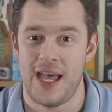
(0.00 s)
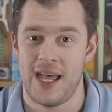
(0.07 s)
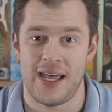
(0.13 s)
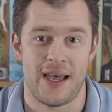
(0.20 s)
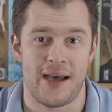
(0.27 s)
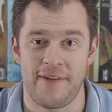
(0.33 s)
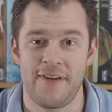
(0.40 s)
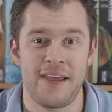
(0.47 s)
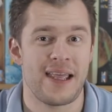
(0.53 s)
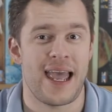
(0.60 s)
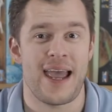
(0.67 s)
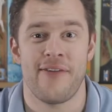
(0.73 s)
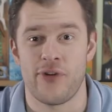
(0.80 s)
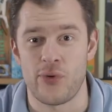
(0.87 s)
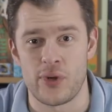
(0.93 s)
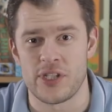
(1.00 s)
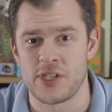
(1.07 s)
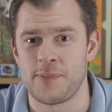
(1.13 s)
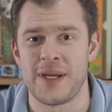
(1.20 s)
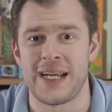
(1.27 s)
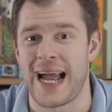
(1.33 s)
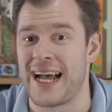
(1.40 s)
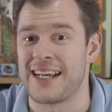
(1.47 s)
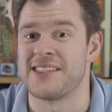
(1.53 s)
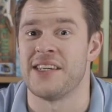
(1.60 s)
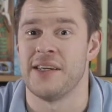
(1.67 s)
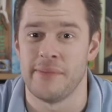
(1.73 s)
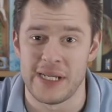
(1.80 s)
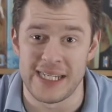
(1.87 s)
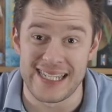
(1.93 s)
I think everyone's been
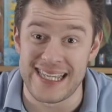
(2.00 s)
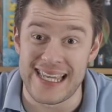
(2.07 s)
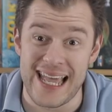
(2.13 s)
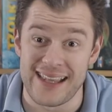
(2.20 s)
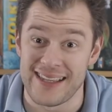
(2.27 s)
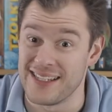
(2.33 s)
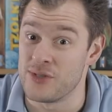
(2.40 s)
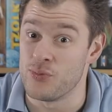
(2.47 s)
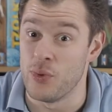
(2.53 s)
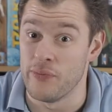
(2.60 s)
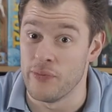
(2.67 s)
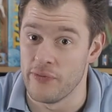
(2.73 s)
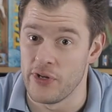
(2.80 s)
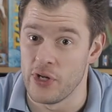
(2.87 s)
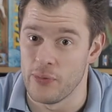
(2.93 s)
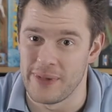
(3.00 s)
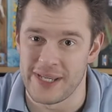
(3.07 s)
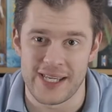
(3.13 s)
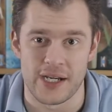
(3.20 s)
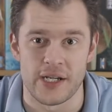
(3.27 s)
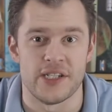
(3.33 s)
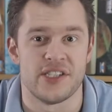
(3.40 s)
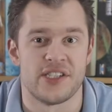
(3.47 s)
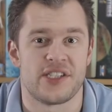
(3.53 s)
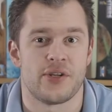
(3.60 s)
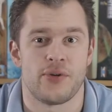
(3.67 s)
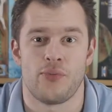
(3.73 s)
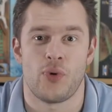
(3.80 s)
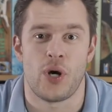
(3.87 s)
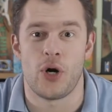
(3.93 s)
asking me to get this one review
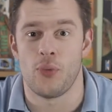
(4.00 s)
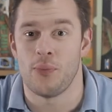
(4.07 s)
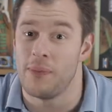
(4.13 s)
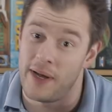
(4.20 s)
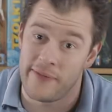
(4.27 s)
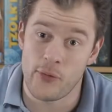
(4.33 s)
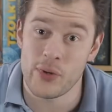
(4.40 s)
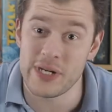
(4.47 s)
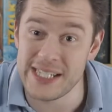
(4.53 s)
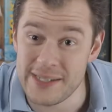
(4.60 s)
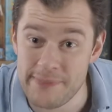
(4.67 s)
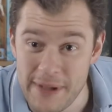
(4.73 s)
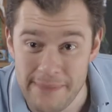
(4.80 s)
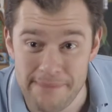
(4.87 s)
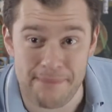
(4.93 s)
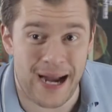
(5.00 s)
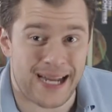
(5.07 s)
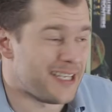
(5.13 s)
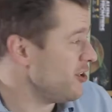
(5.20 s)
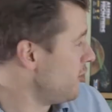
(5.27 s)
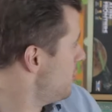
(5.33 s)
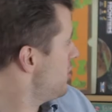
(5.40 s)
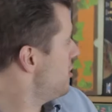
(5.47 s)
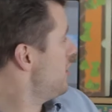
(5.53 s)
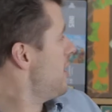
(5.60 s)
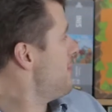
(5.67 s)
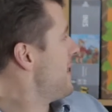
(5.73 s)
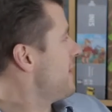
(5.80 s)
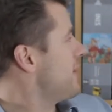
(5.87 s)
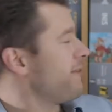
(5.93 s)
because, well, I've already been banging on
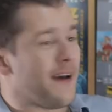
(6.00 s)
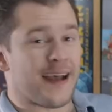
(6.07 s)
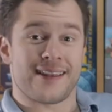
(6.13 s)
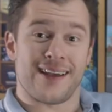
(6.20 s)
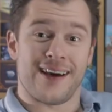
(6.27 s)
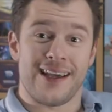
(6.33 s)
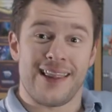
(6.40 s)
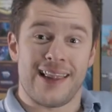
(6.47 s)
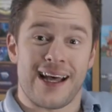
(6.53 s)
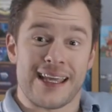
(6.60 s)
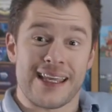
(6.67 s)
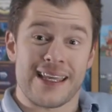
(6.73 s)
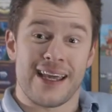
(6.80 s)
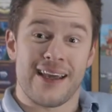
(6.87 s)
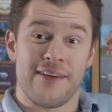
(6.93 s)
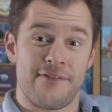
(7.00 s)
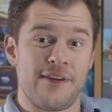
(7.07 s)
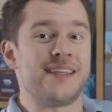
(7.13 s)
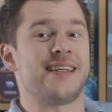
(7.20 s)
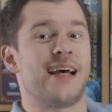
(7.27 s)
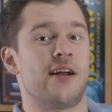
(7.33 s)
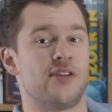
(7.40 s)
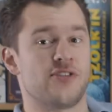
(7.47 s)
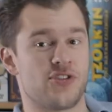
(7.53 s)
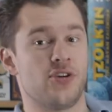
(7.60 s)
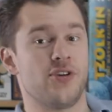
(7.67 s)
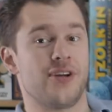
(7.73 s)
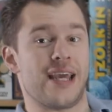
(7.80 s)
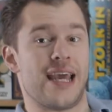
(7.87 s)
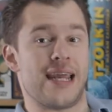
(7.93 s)
about the fact that I like Vital
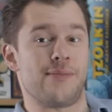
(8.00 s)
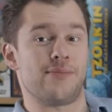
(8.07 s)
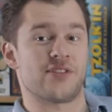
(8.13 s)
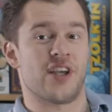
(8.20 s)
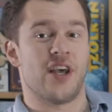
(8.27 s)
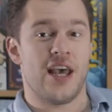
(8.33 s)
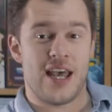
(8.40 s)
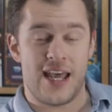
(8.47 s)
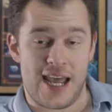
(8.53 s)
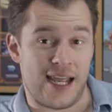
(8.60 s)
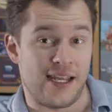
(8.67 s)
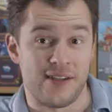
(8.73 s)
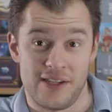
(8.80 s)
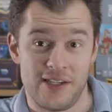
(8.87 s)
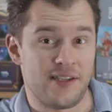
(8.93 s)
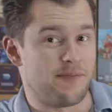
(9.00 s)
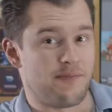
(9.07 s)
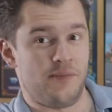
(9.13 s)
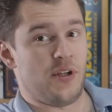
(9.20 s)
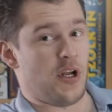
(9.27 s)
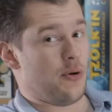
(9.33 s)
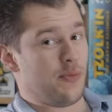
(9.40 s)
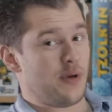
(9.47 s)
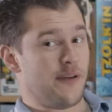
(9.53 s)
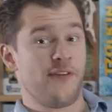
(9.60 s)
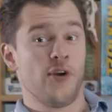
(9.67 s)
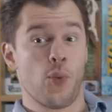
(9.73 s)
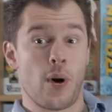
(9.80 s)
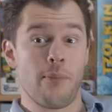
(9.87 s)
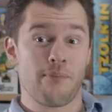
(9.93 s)
Lacerda games. And, it, you know, if
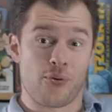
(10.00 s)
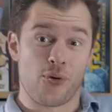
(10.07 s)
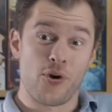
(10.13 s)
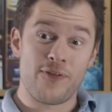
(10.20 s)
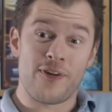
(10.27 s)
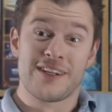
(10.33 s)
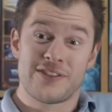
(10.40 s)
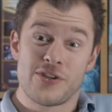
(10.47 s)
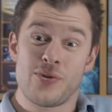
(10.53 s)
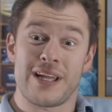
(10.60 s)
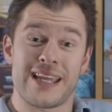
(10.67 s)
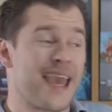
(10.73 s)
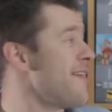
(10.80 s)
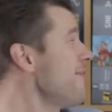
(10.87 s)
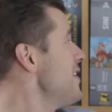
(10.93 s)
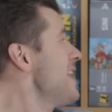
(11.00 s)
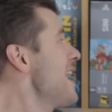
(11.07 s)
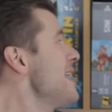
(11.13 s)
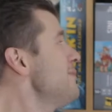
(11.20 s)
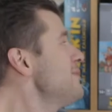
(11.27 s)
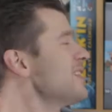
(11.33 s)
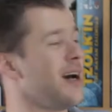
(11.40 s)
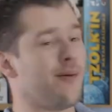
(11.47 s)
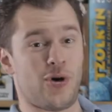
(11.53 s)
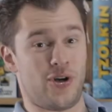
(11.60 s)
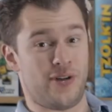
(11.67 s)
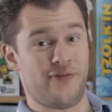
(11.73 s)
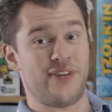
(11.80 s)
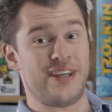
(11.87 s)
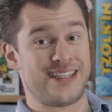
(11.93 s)
you want proof I do like heavy games, come
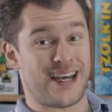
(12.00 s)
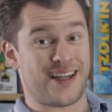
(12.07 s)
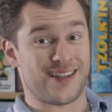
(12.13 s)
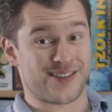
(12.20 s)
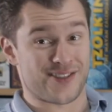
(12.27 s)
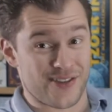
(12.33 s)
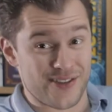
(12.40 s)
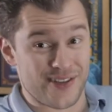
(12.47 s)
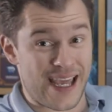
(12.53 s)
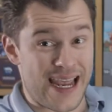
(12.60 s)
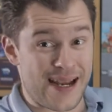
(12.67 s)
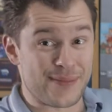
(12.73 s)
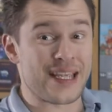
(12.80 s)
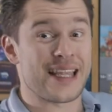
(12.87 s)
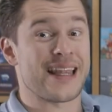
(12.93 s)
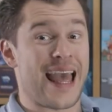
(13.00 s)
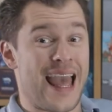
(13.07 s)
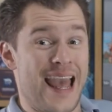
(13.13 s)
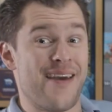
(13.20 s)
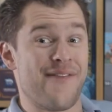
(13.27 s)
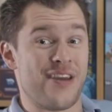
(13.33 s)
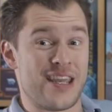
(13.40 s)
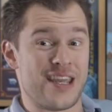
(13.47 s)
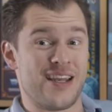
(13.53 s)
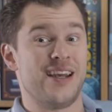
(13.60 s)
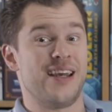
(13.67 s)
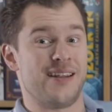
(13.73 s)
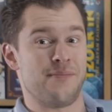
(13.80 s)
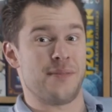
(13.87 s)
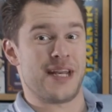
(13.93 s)
on, Vital Lacerda games, they're heavy,
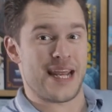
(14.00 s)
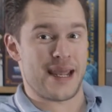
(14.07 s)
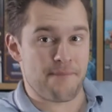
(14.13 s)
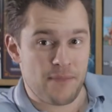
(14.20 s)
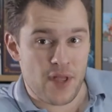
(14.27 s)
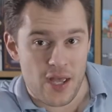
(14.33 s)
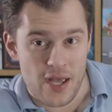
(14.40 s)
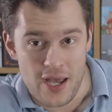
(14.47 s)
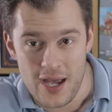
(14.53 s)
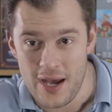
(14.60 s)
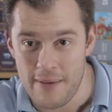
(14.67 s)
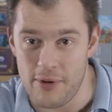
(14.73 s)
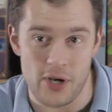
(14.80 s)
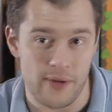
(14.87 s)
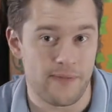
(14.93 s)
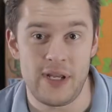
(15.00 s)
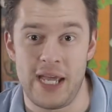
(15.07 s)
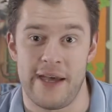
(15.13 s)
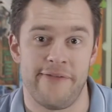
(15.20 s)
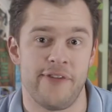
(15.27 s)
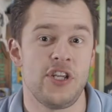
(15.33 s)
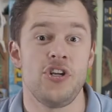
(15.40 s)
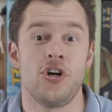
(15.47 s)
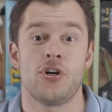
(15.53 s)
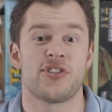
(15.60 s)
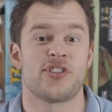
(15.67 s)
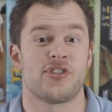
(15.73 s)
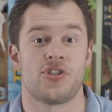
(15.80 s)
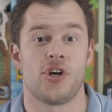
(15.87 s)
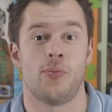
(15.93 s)
admit it. But yeah,
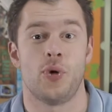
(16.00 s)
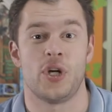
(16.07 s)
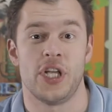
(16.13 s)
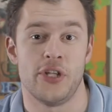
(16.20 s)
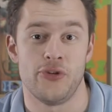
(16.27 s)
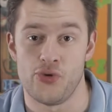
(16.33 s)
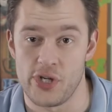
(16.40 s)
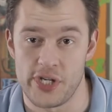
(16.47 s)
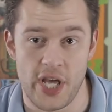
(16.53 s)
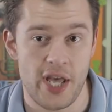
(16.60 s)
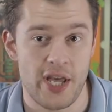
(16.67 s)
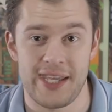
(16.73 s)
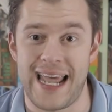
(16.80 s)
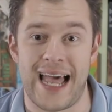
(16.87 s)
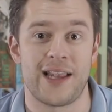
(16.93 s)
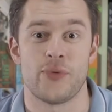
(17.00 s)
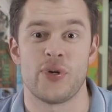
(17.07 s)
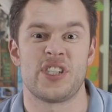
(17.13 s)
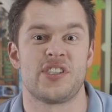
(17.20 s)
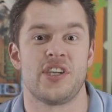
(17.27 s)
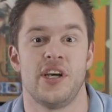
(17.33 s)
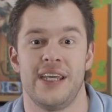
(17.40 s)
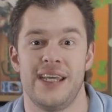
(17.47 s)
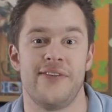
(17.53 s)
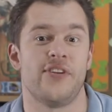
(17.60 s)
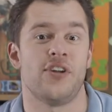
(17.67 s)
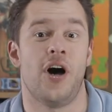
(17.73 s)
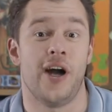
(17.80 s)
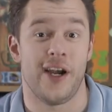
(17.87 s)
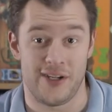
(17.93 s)
Vinhos, top 100. Gallerist, even
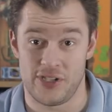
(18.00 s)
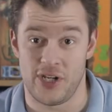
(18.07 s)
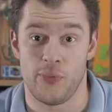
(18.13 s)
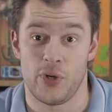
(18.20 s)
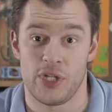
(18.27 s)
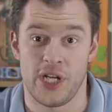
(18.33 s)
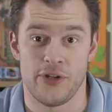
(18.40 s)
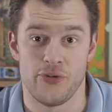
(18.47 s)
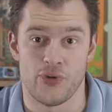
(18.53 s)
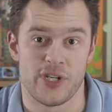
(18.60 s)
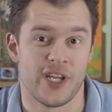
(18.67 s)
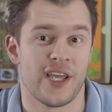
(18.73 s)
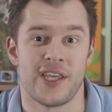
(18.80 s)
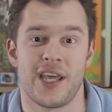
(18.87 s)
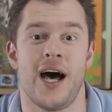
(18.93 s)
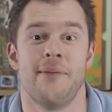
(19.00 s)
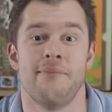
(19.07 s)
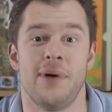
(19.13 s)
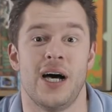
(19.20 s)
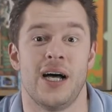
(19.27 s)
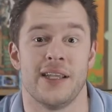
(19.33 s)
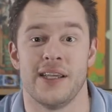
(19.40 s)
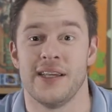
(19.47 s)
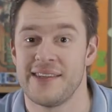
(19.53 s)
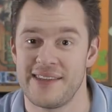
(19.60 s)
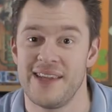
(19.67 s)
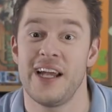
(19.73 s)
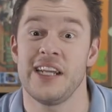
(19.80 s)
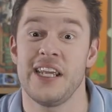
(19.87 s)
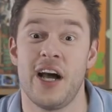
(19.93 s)
higher, top 100. Kanban,
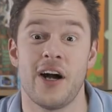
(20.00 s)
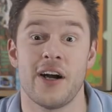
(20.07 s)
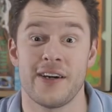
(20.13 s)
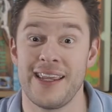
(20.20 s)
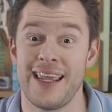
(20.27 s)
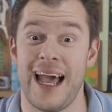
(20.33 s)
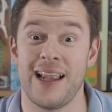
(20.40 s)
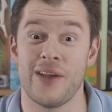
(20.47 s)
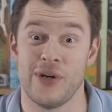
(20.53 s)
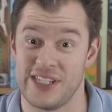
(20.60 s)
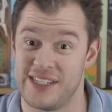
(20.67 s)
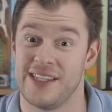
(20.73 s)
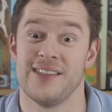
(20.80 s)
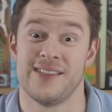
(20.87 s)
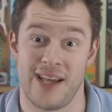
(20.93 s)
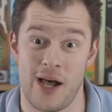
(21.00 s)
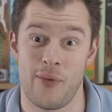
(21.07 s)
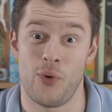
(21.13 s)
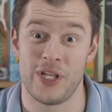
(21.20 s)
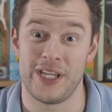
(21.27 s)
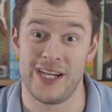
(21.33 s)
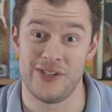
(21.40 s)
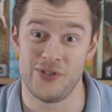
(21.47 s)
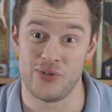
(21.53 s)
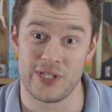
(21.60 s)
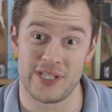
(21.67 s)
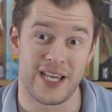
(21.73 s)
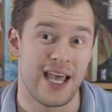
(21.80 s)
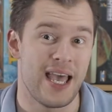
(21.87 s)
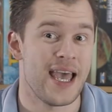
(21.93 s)
slightly higher than Gallerist, top 100.